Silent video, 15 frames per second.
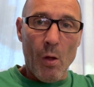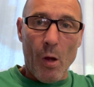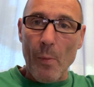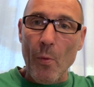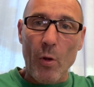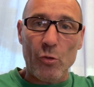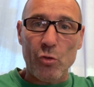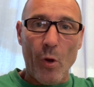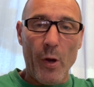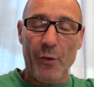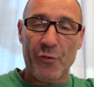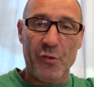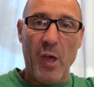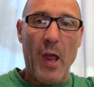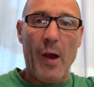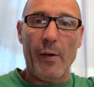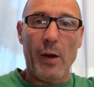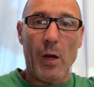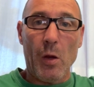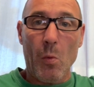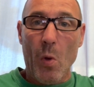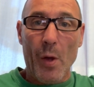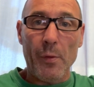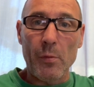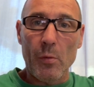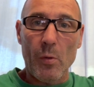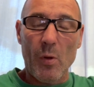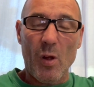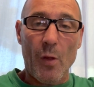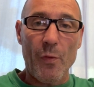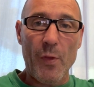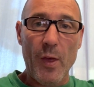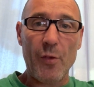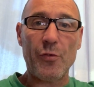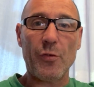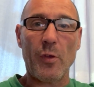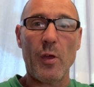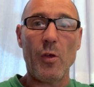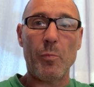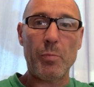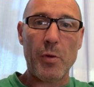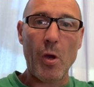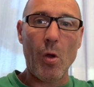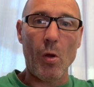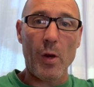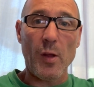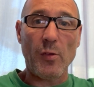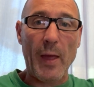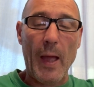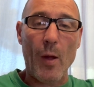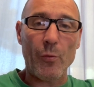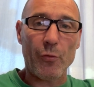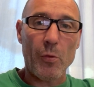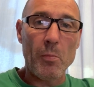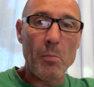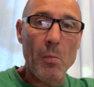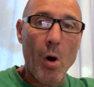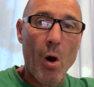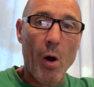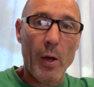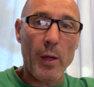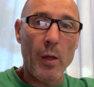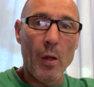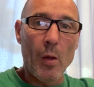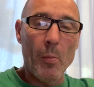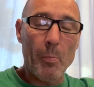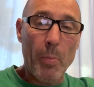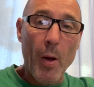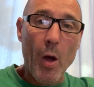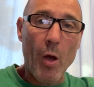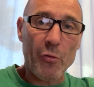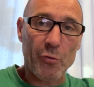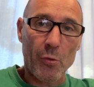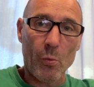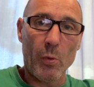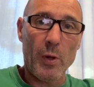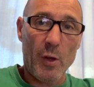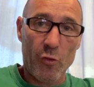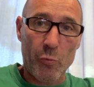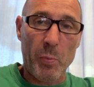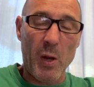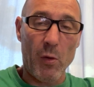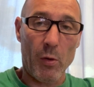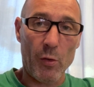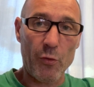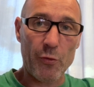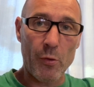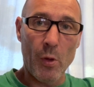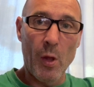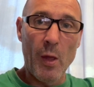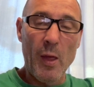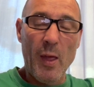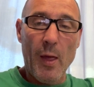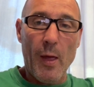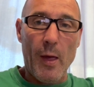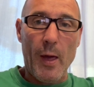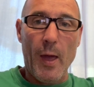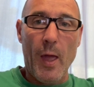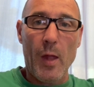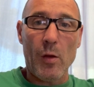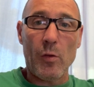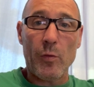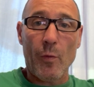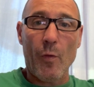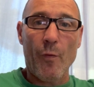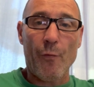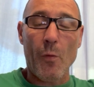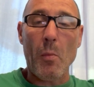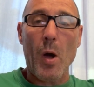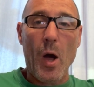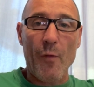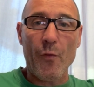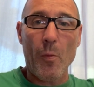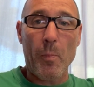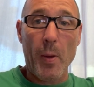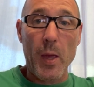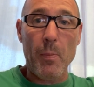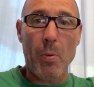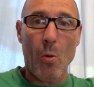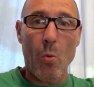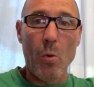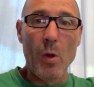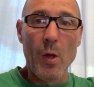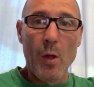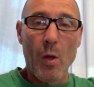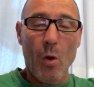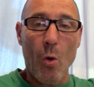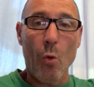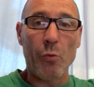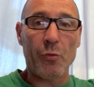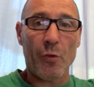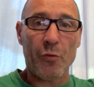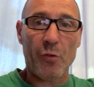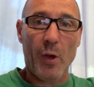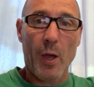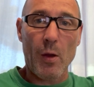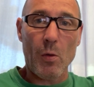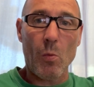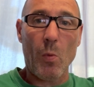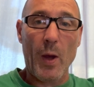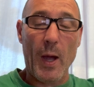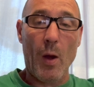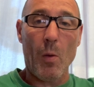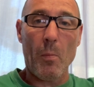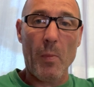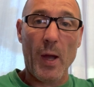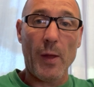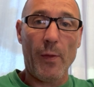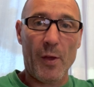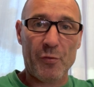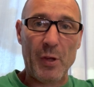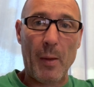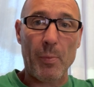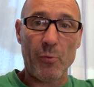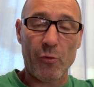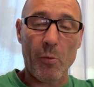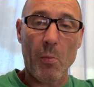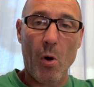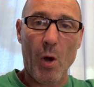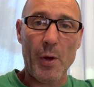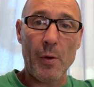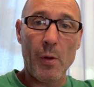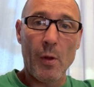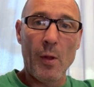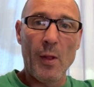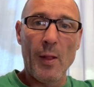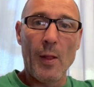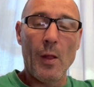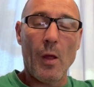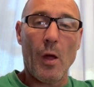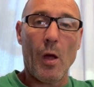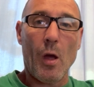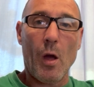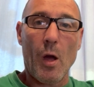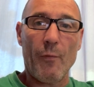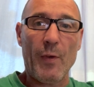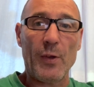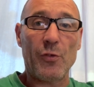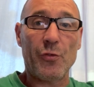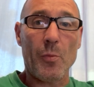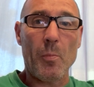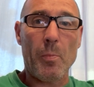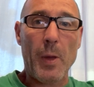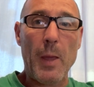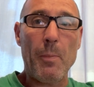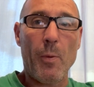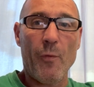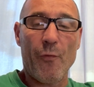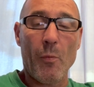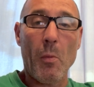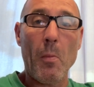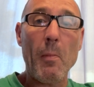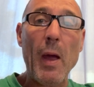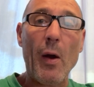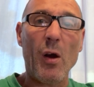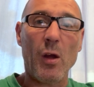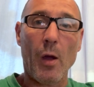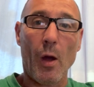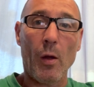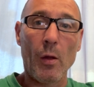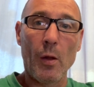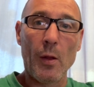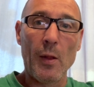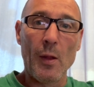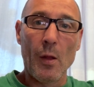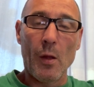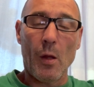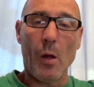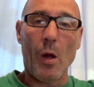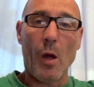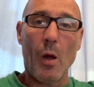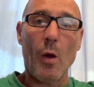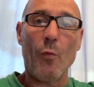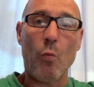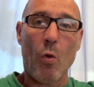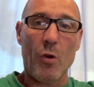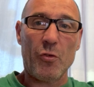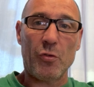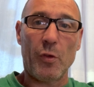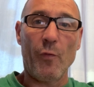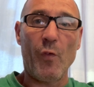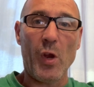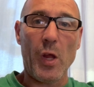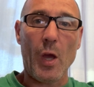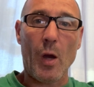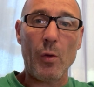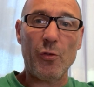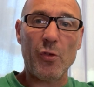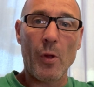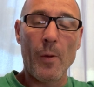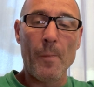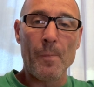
I'm not trying to scare anyone. This is purely down to my personal experience, and from other people also saying, wow, mate, that's happened to mine. I've had some people from America have watched the videos,